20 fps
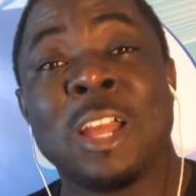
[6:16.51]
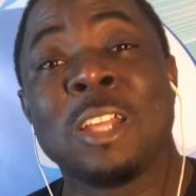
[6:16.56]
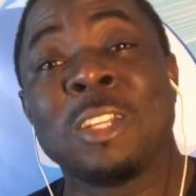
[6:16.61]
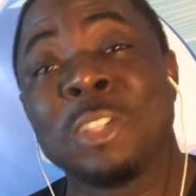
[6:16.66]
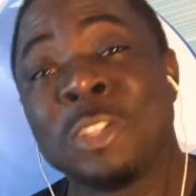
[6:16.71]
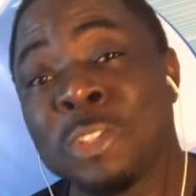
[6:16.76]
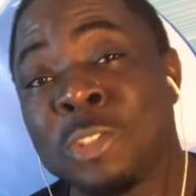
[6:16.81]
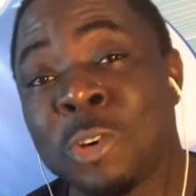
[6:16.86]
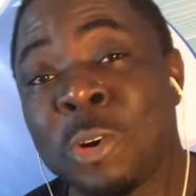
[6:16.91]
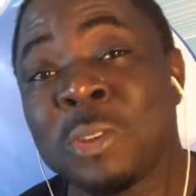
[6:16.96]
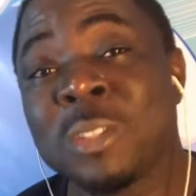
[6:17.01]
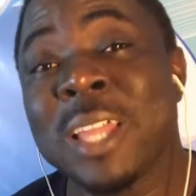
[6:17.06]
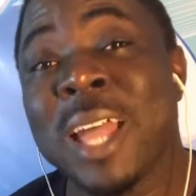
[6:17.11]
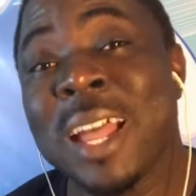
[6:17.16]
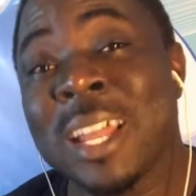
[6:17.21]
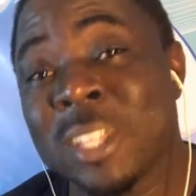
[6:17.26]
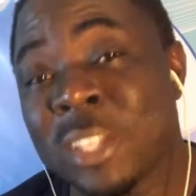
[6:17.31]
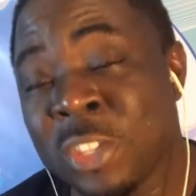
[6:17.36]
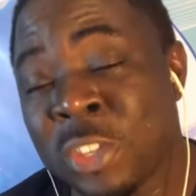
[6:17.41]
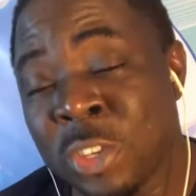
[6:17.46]
you don't
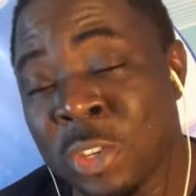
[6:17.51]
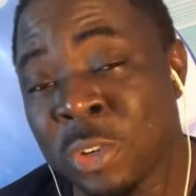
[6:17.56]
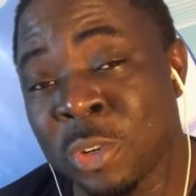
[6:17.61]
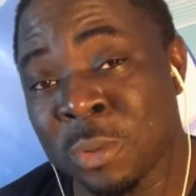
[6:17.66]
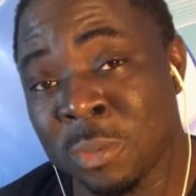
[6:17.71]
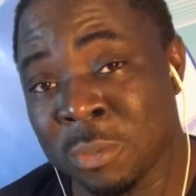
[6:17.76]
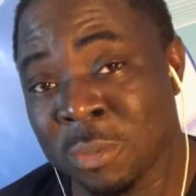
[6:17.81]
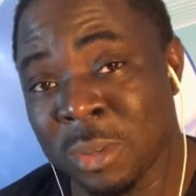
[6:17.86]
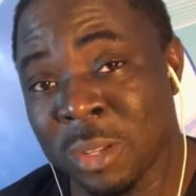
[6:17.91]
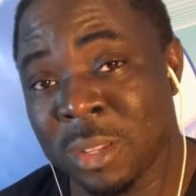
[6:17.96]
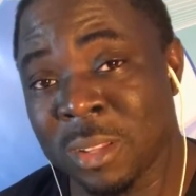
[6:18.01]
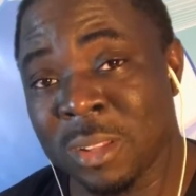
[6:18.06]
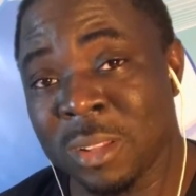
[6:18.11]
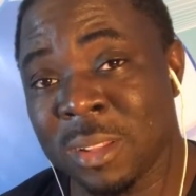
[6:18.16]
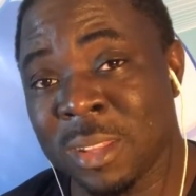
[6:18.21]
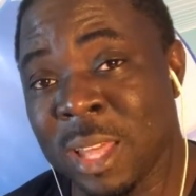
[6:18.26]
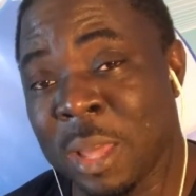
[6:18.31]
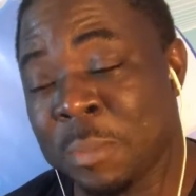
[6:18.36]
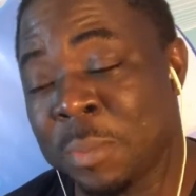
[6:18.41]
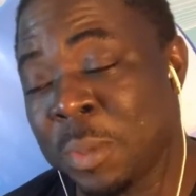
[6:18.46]
assume
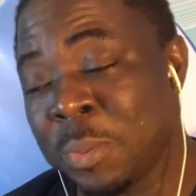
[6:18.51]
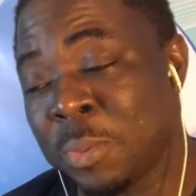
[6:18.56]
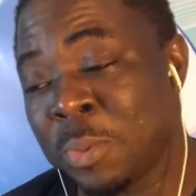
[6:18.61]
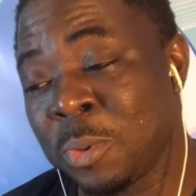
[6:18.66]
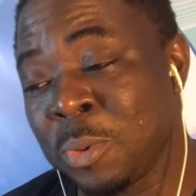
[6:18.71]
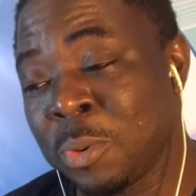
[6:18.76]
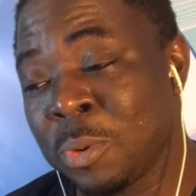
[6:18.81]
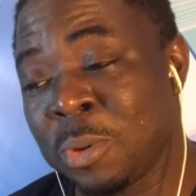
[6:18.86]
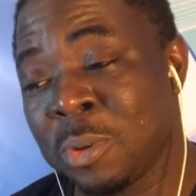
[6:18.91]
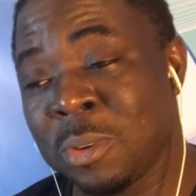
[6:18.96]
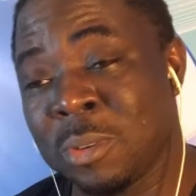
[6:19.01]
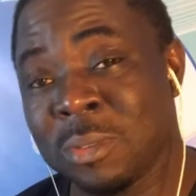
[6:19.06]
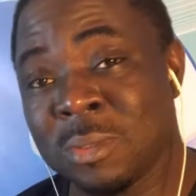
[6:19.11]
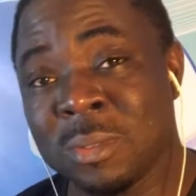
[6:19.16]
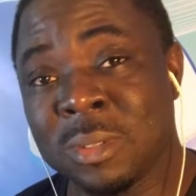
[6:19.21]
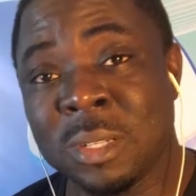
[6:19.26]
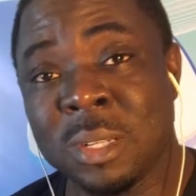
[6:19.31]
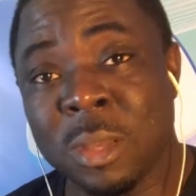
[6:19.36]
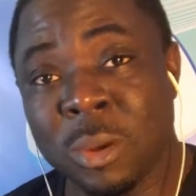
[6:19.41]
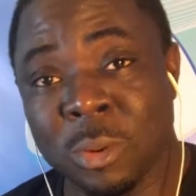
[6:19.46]
that people
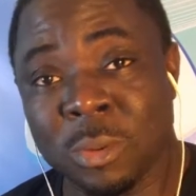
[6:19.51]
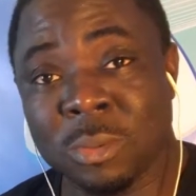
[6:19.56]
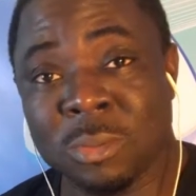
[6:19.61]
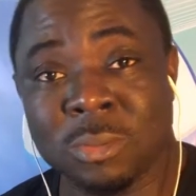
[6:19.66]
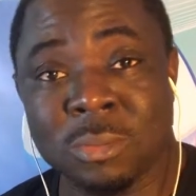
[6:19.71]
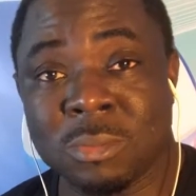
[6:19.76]
know